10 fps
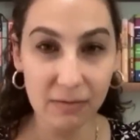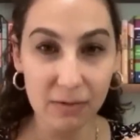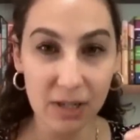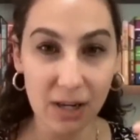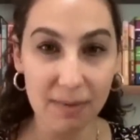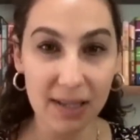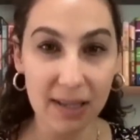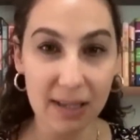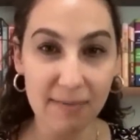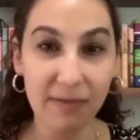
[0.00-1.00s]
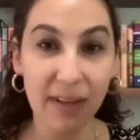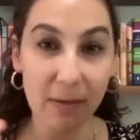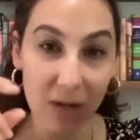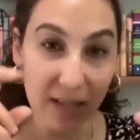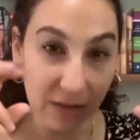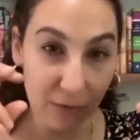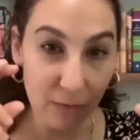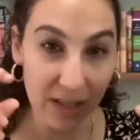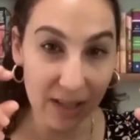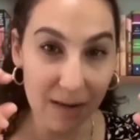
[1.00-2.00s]
we talk about the theme of like, what is this
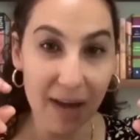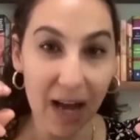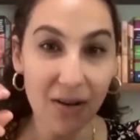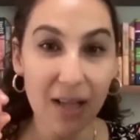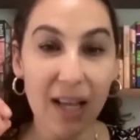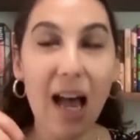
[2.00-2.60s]
really about?